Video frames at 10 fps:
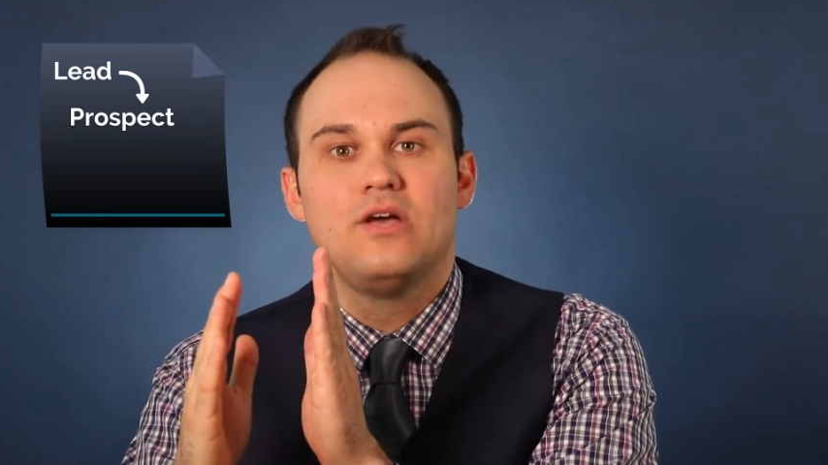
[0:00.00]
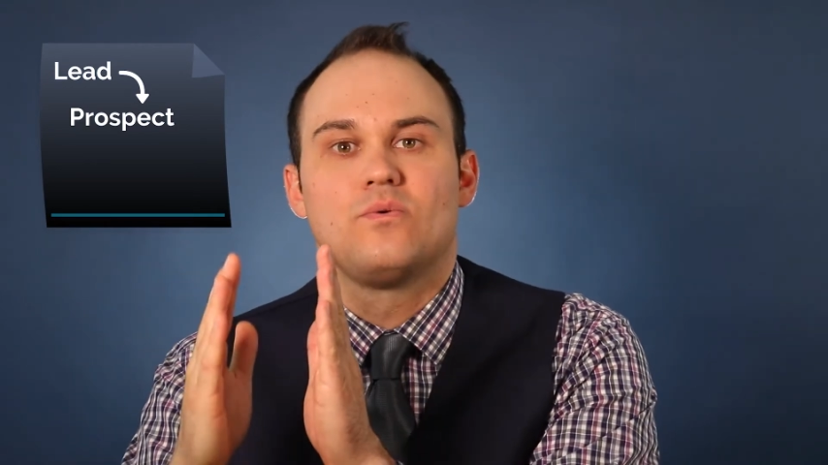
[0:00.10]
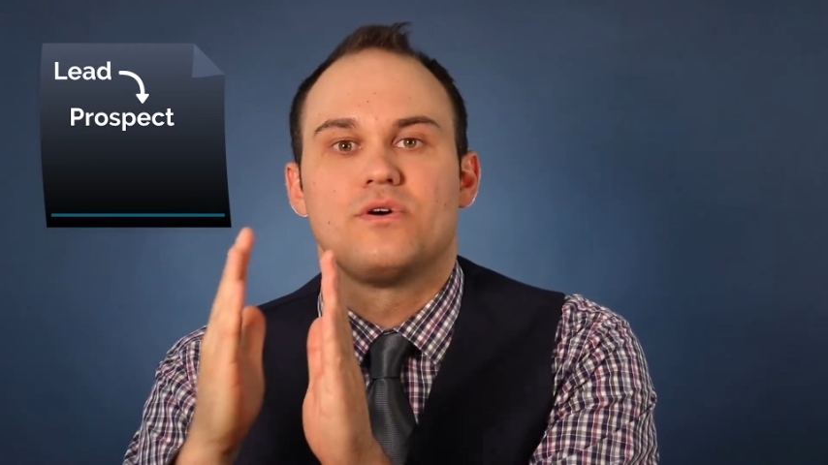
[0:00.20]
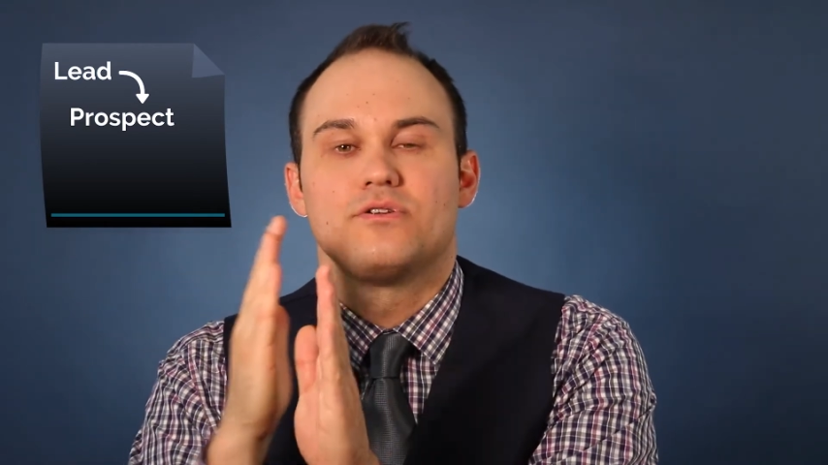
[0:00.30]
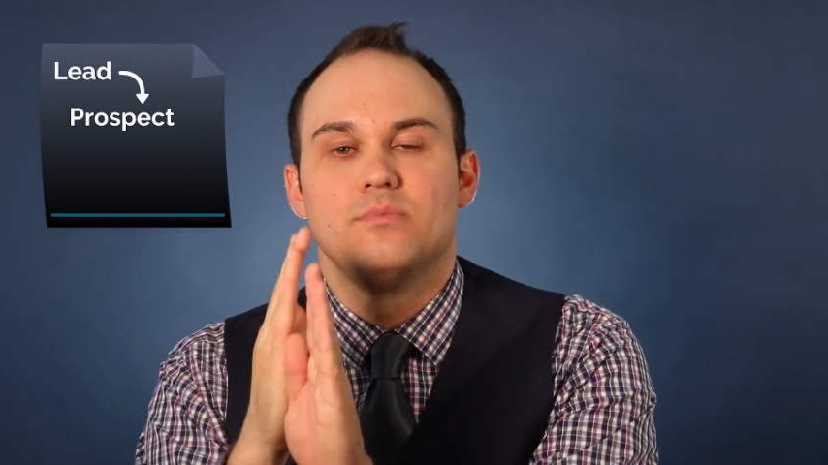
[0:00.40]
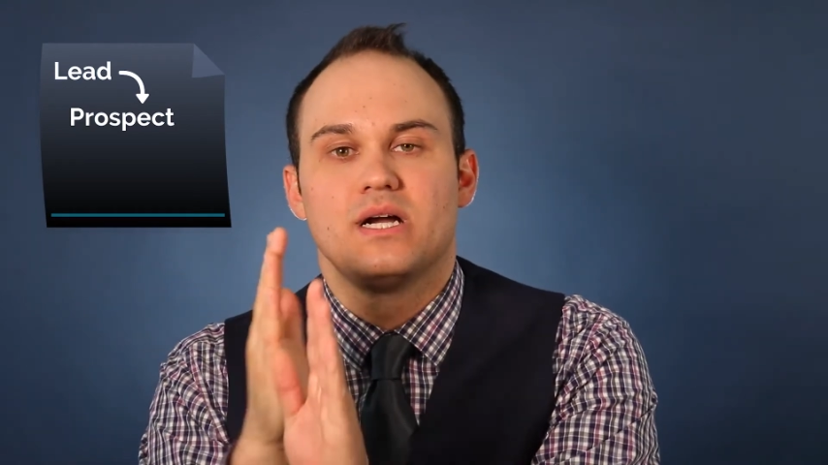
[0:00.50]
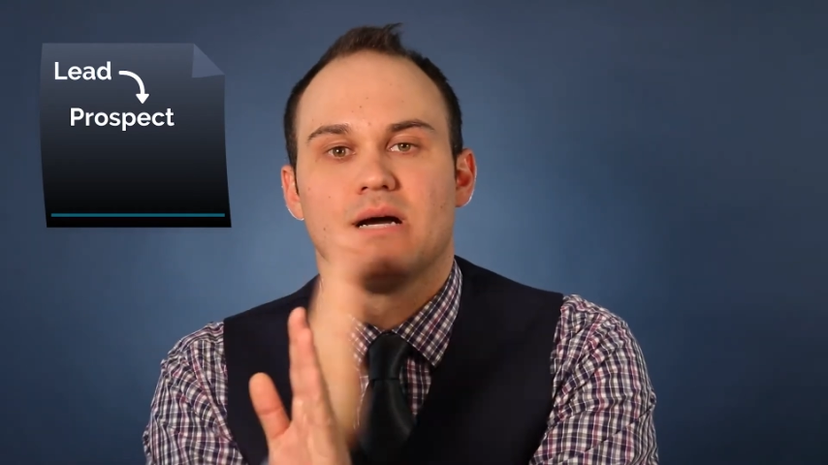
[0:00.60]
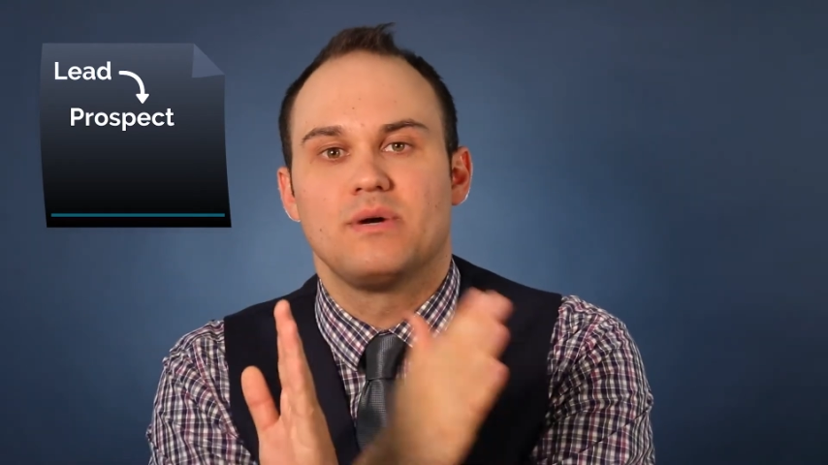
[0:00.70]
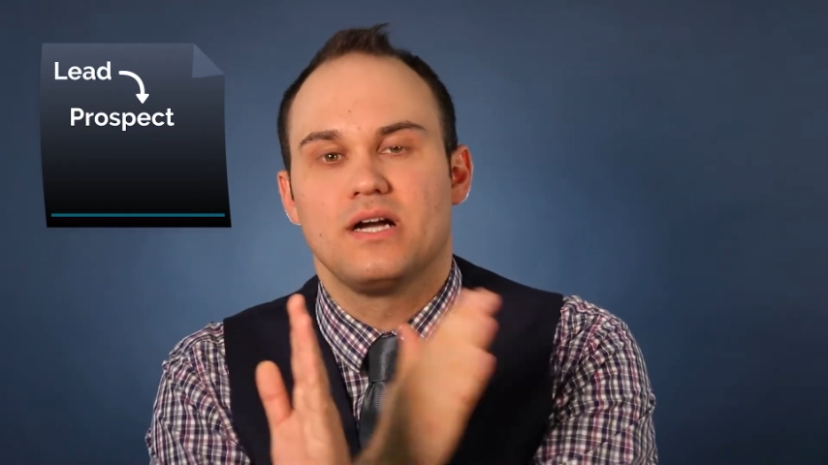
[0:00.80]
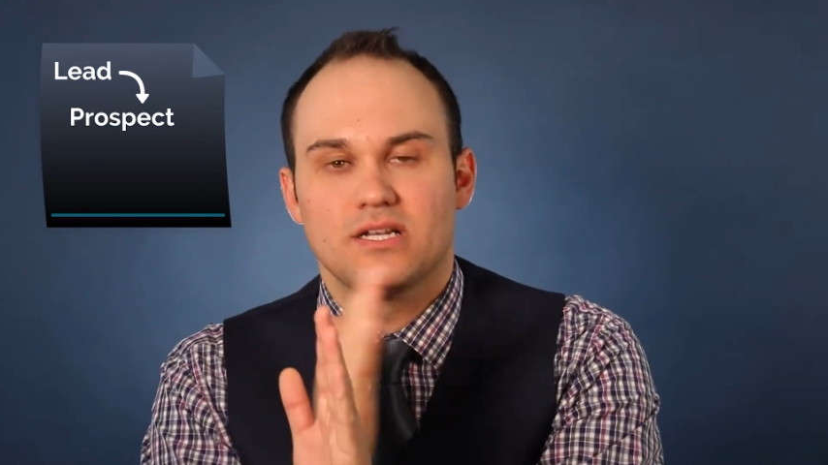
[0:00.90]
whether to
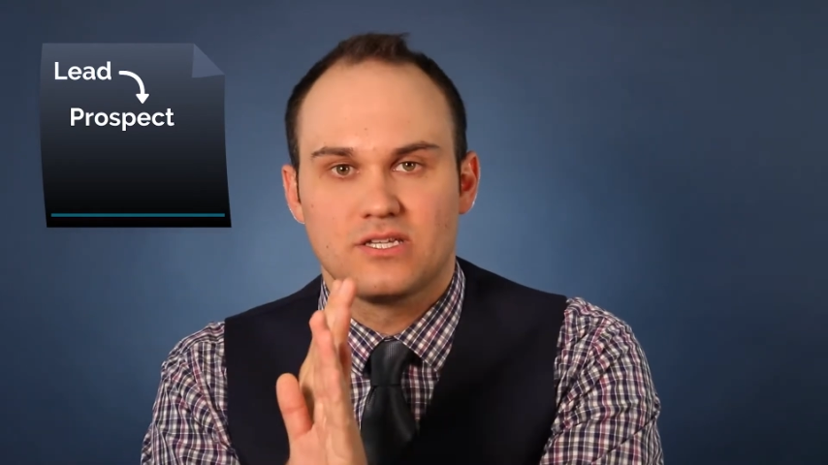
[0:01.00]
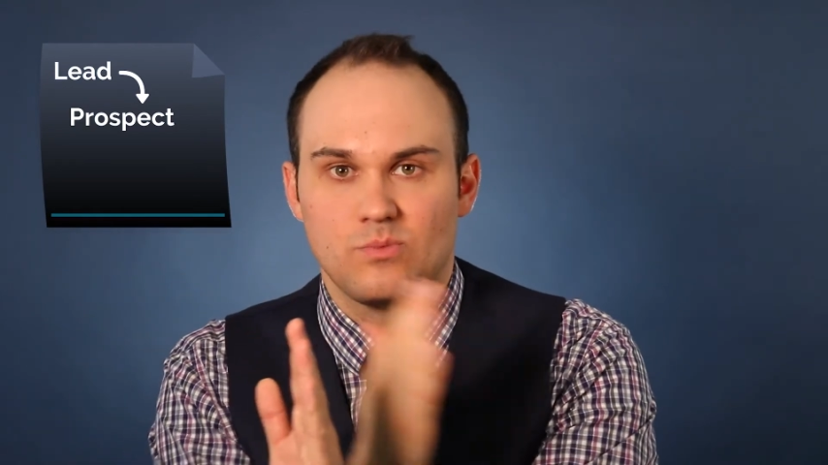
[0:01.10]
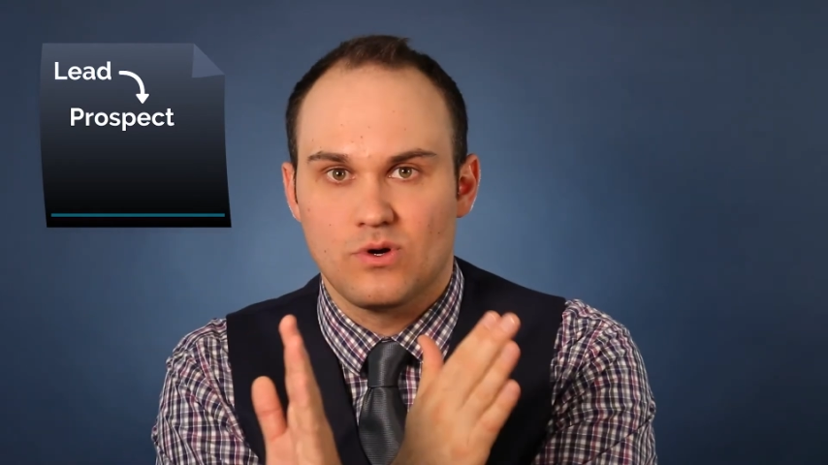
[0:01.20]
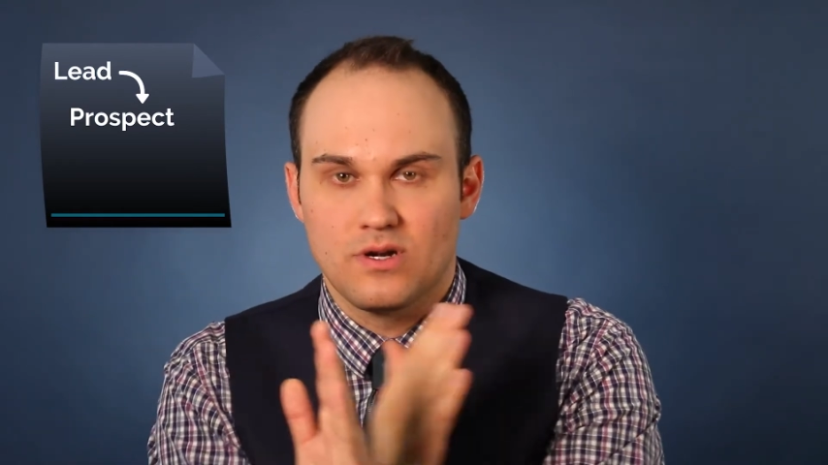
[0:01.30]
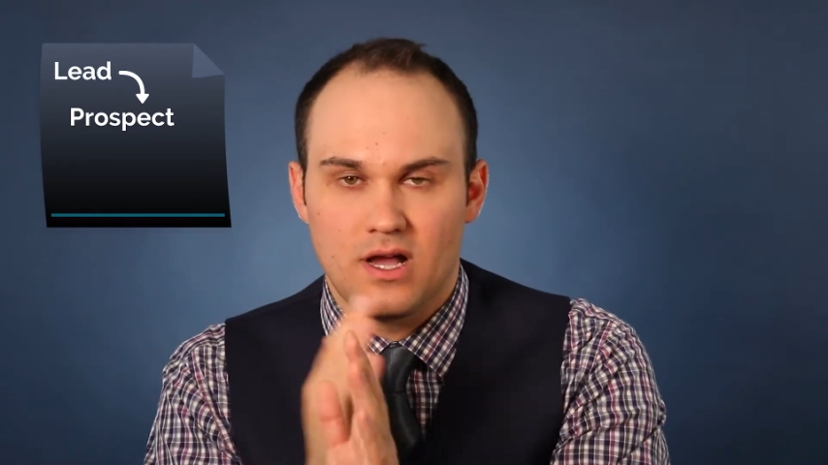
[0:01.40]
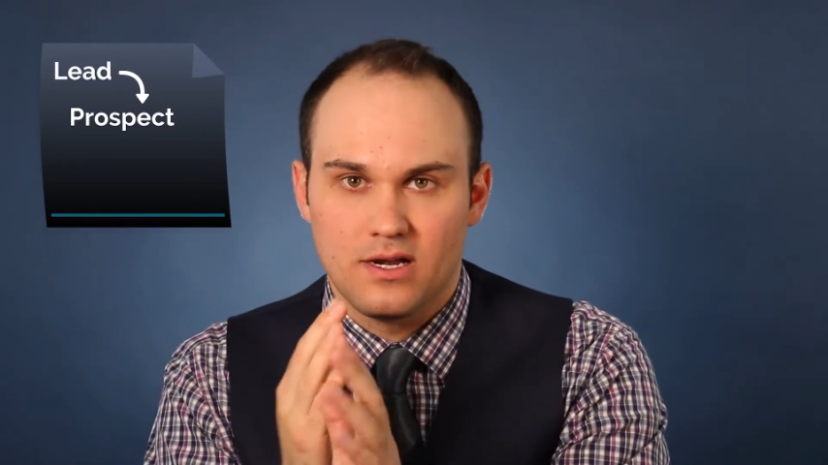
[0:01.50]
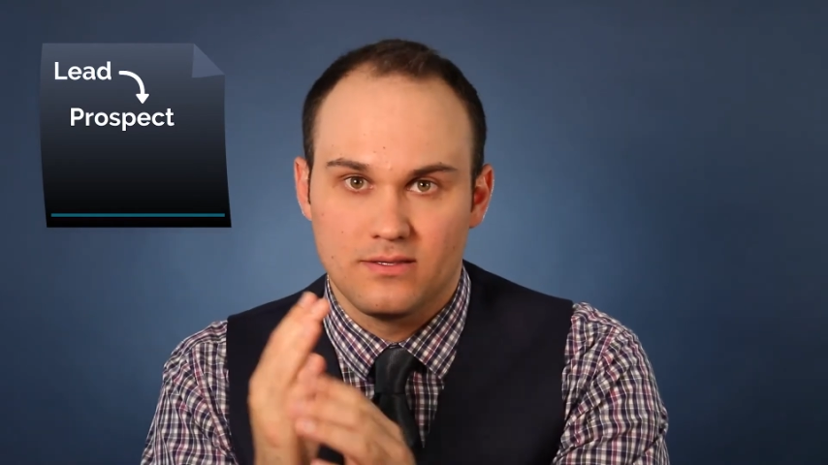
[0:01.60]
become a customer or not.